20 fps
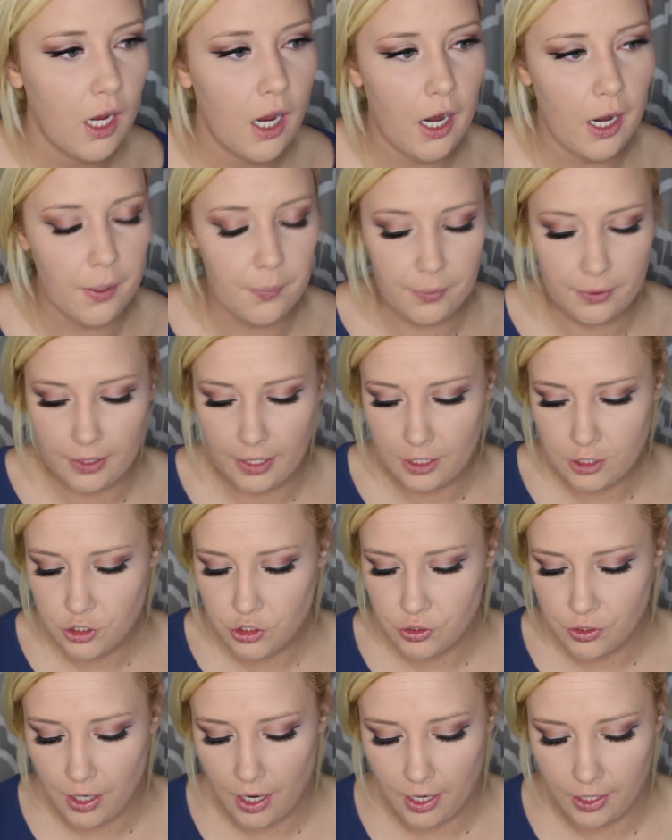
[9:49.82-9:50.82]
Alright, well
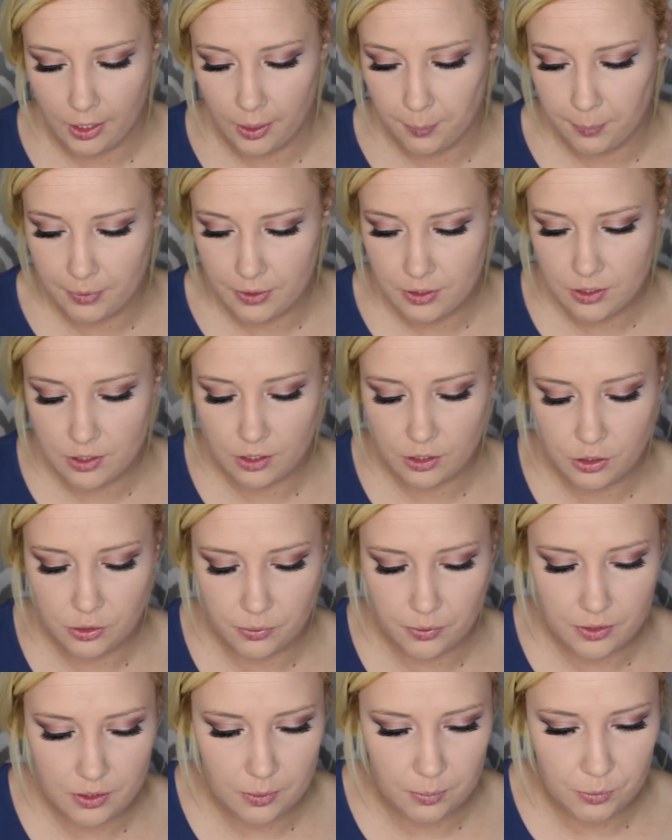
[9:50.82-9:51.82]
that's drying. I'm going to start
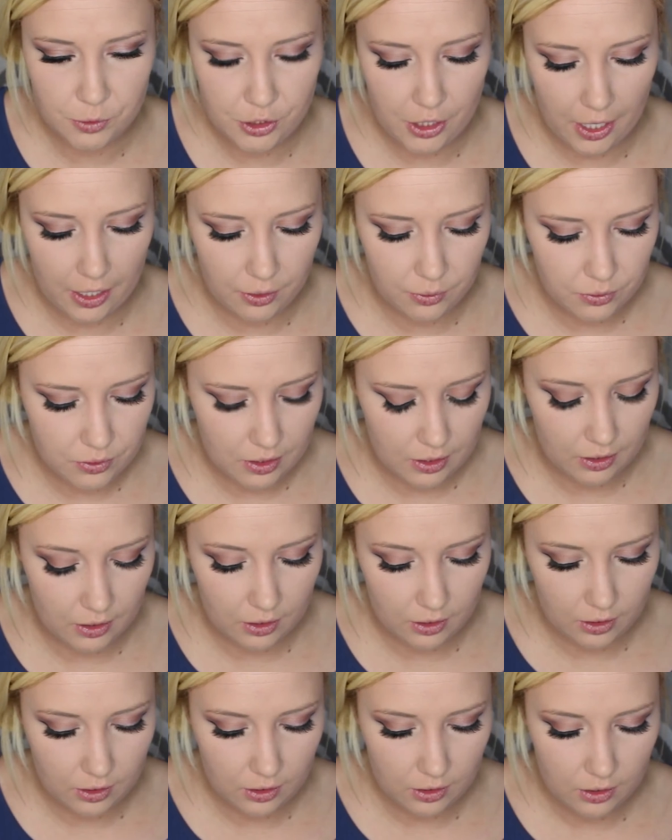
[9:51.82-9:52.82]
doing some shadows on
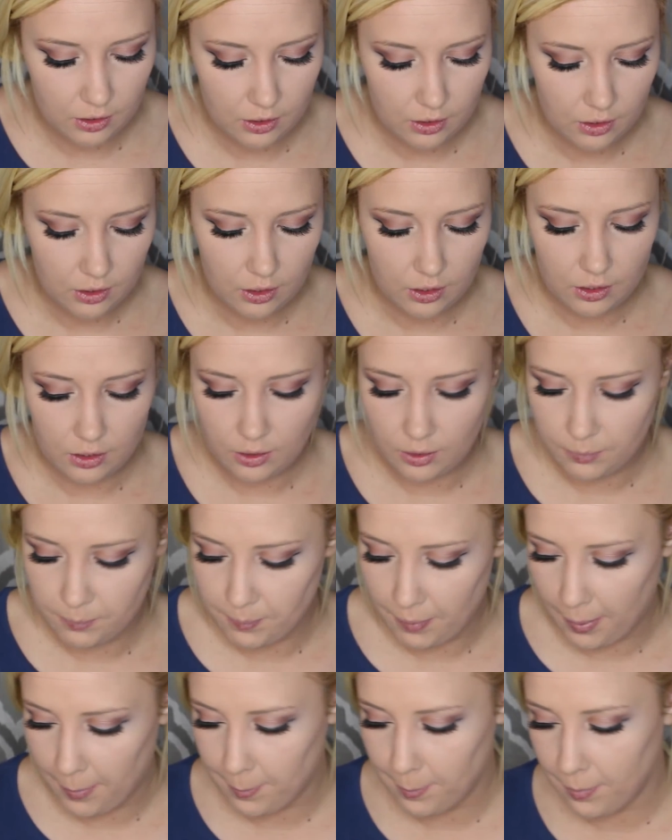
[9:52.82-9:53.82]

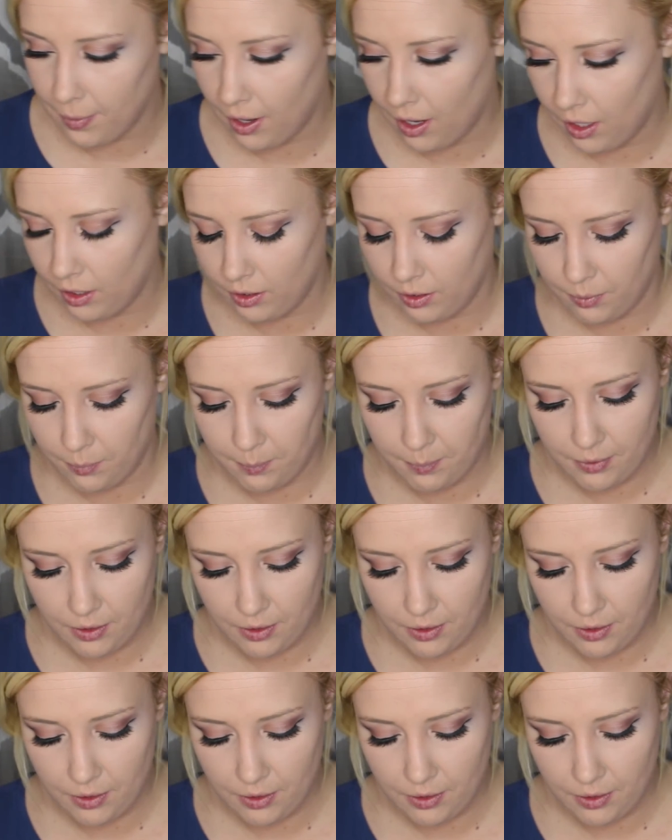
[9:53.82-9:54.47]
my bottom